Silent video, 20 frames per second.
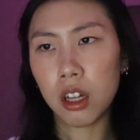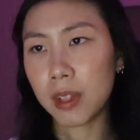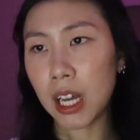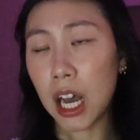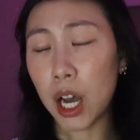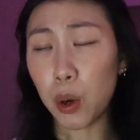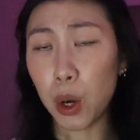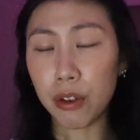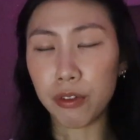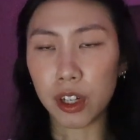
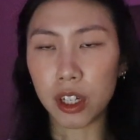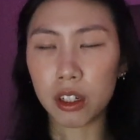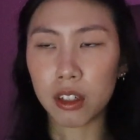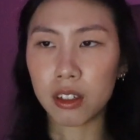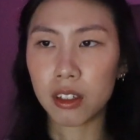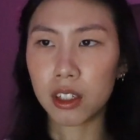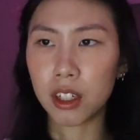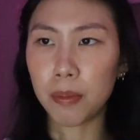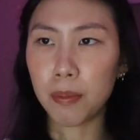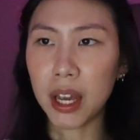However,
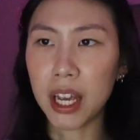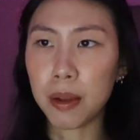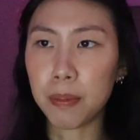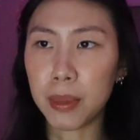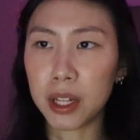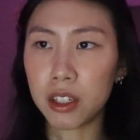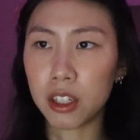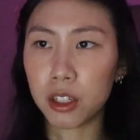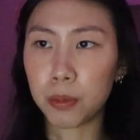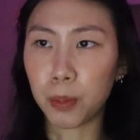to make
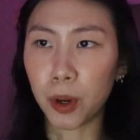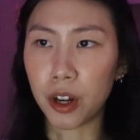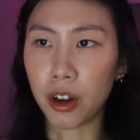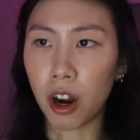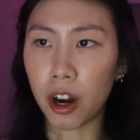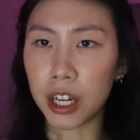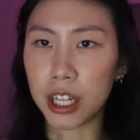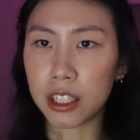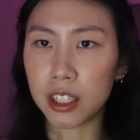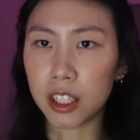Mrs.
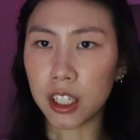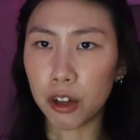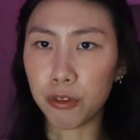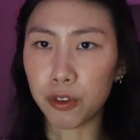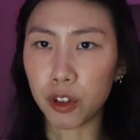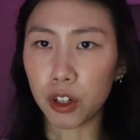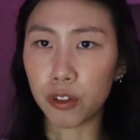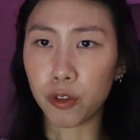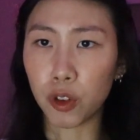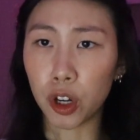Bernardi
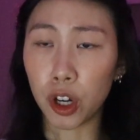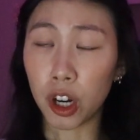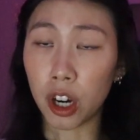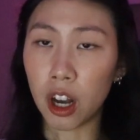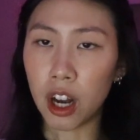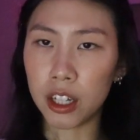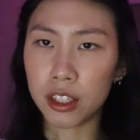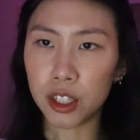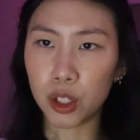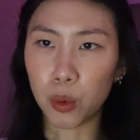suffer for her
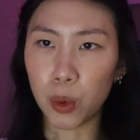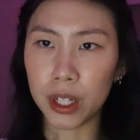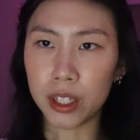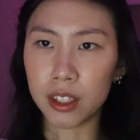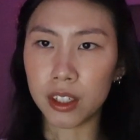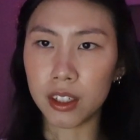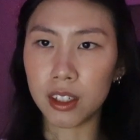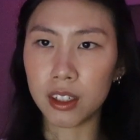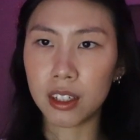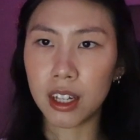
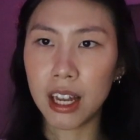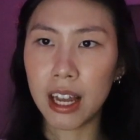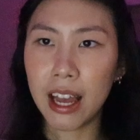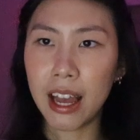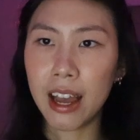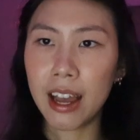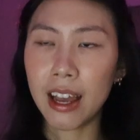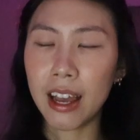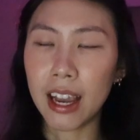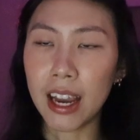consequences,
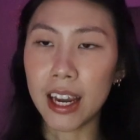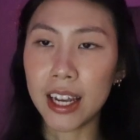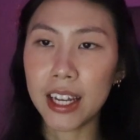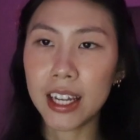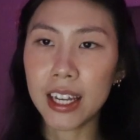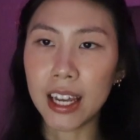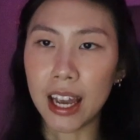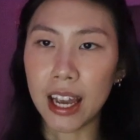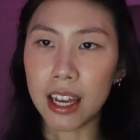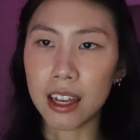
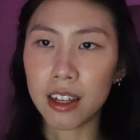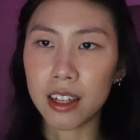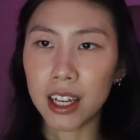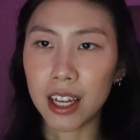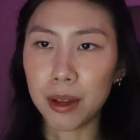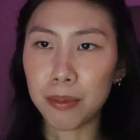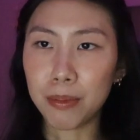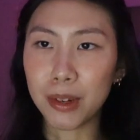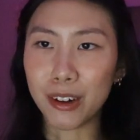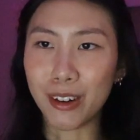ADA
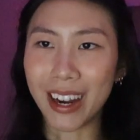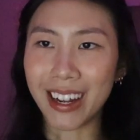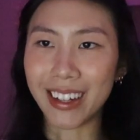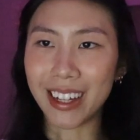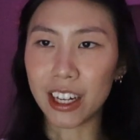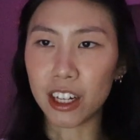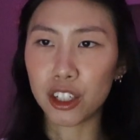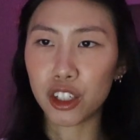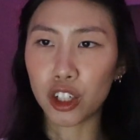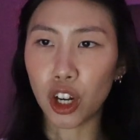Kim
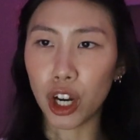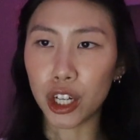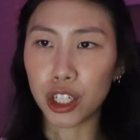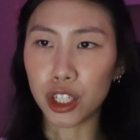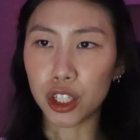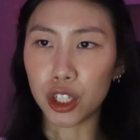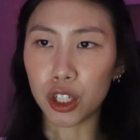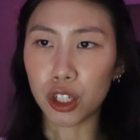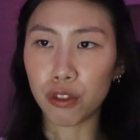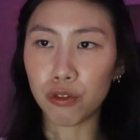Graylek
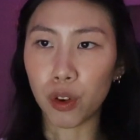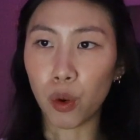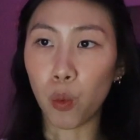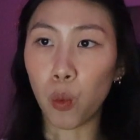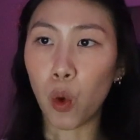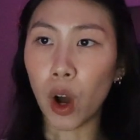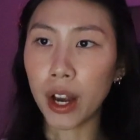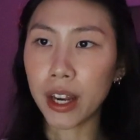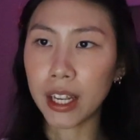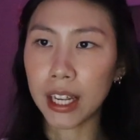charges her for
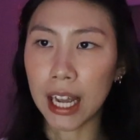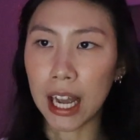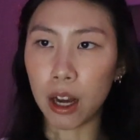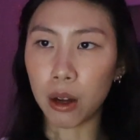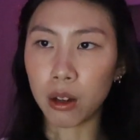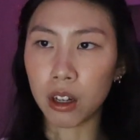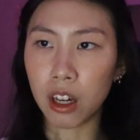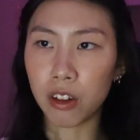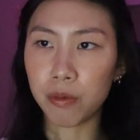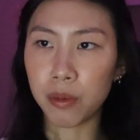1
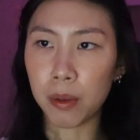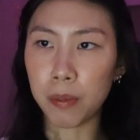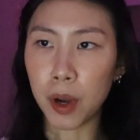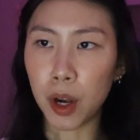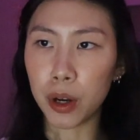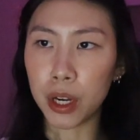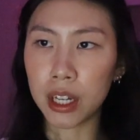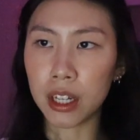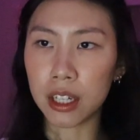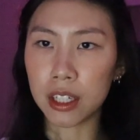count of
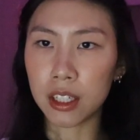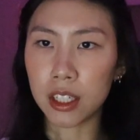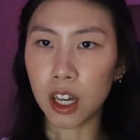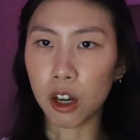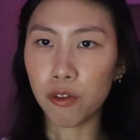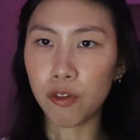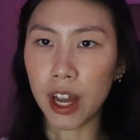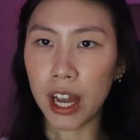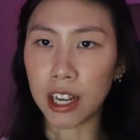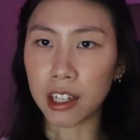promoting a
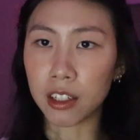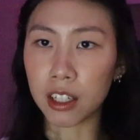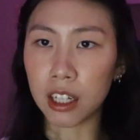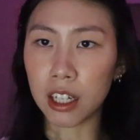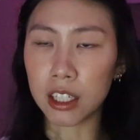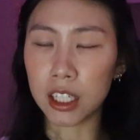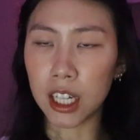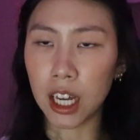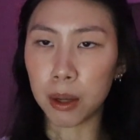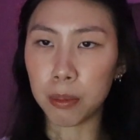
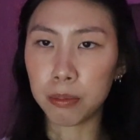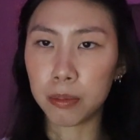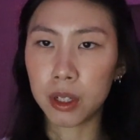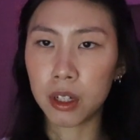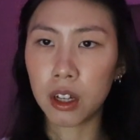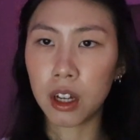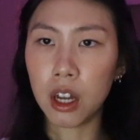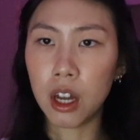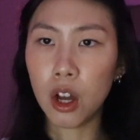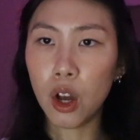self-exit attempt,
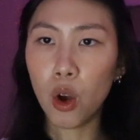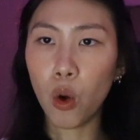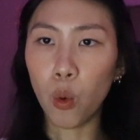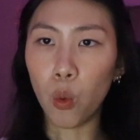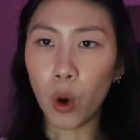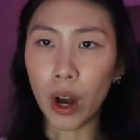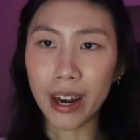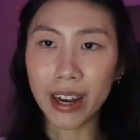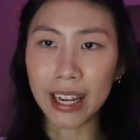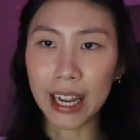
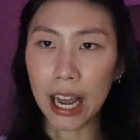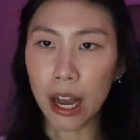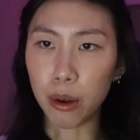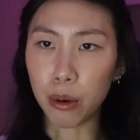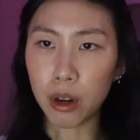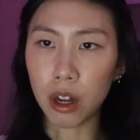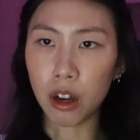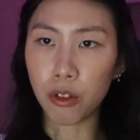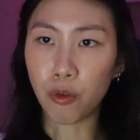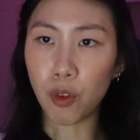1
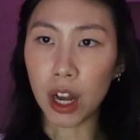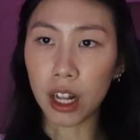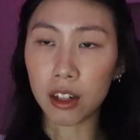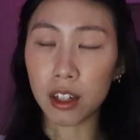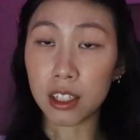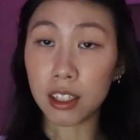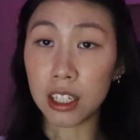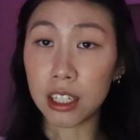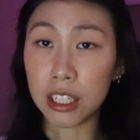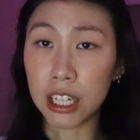count of
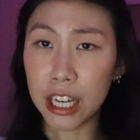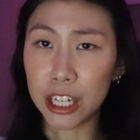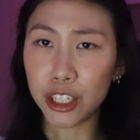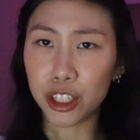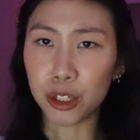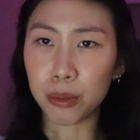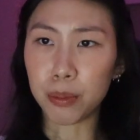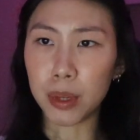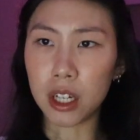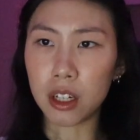reckless
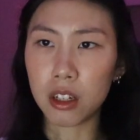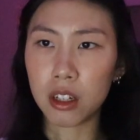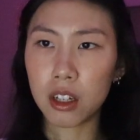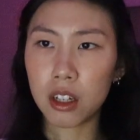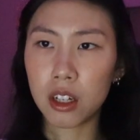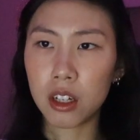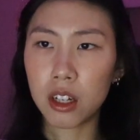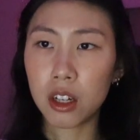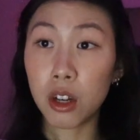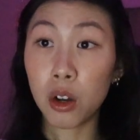endangerment,
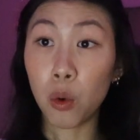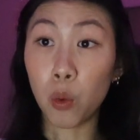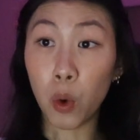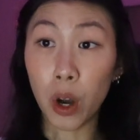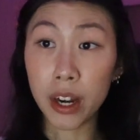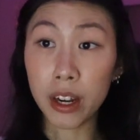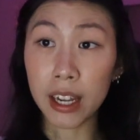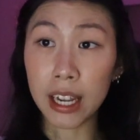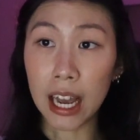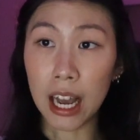
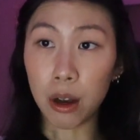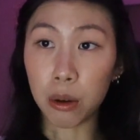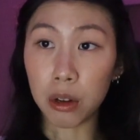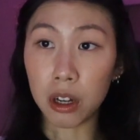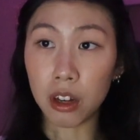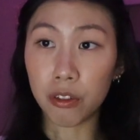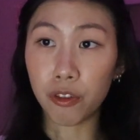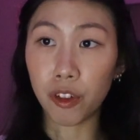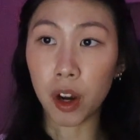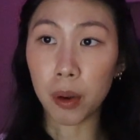1
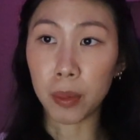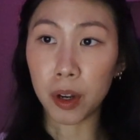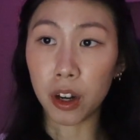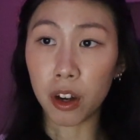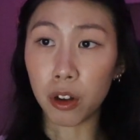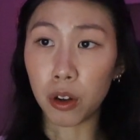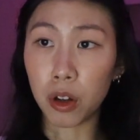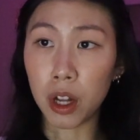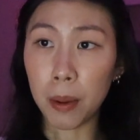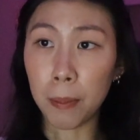count of
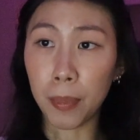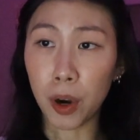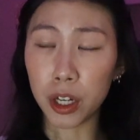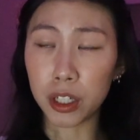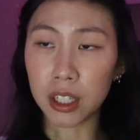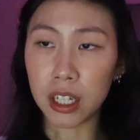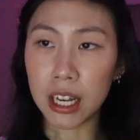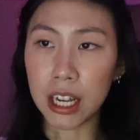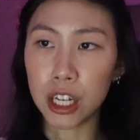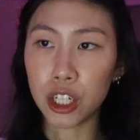criminal
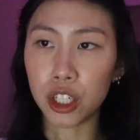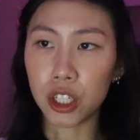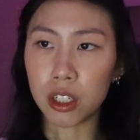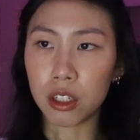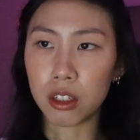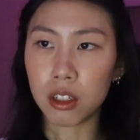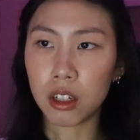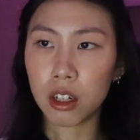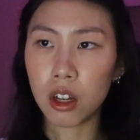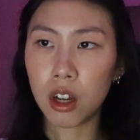
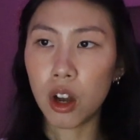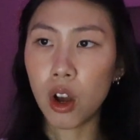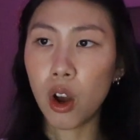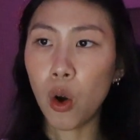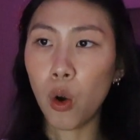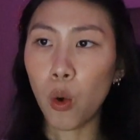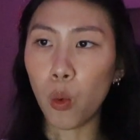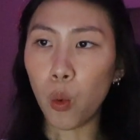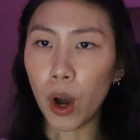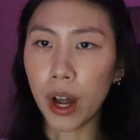impersonation,
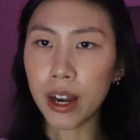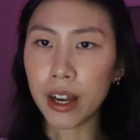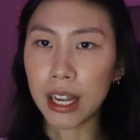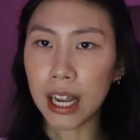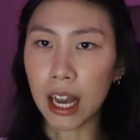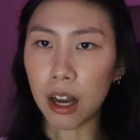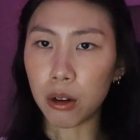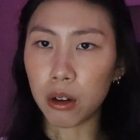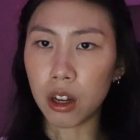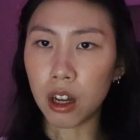1
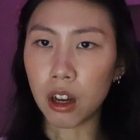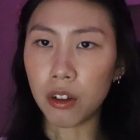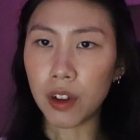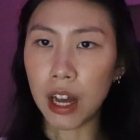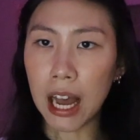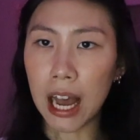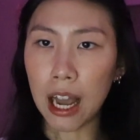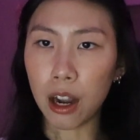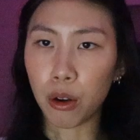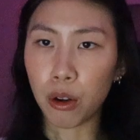count of
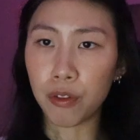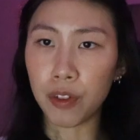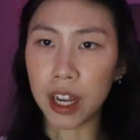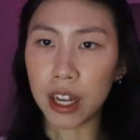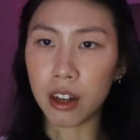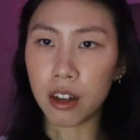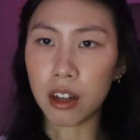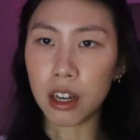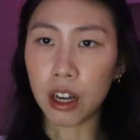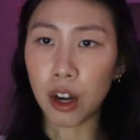
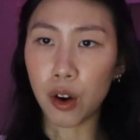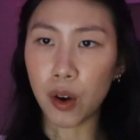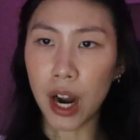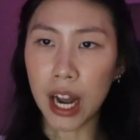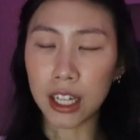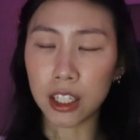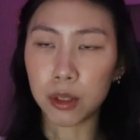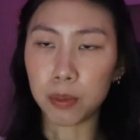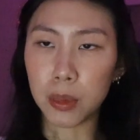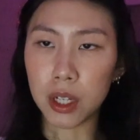aggravated
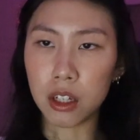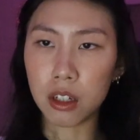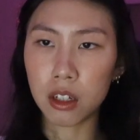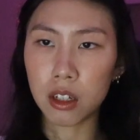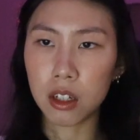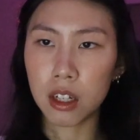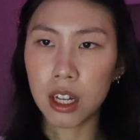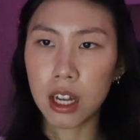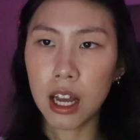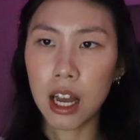
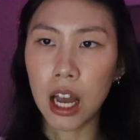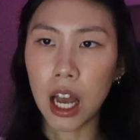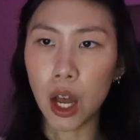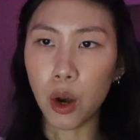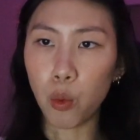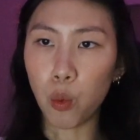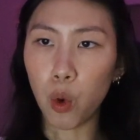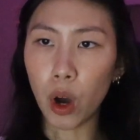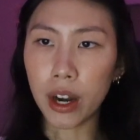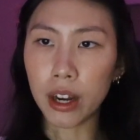harassment,
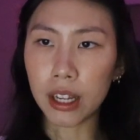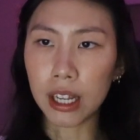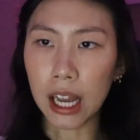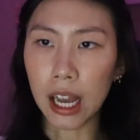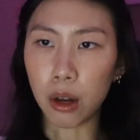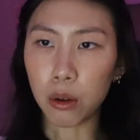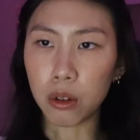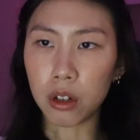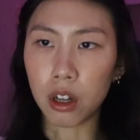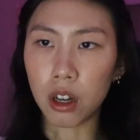and 1
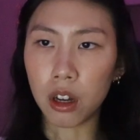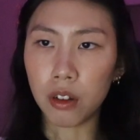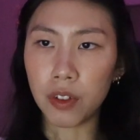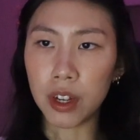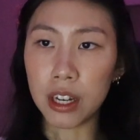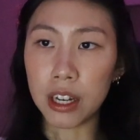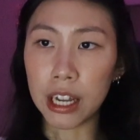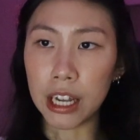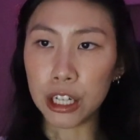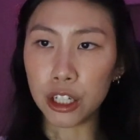count of
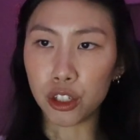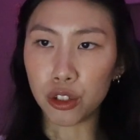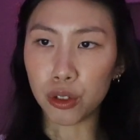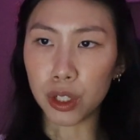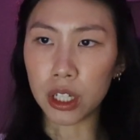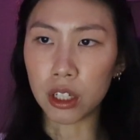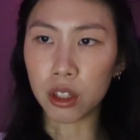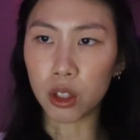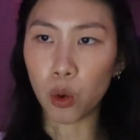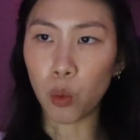
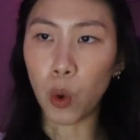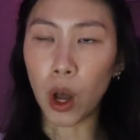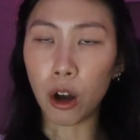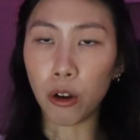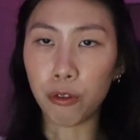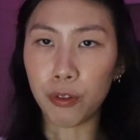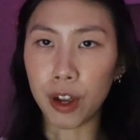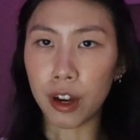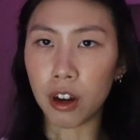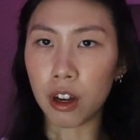endangering the
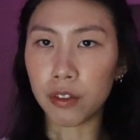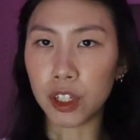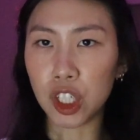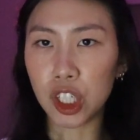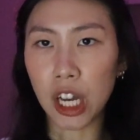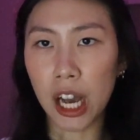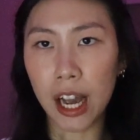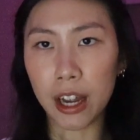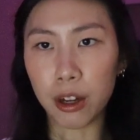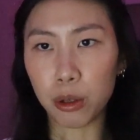welfare of a
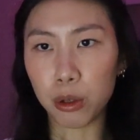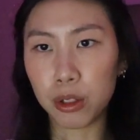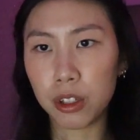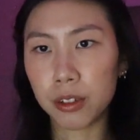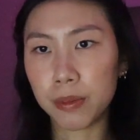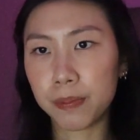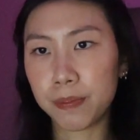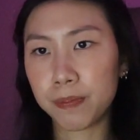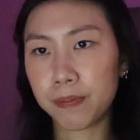child.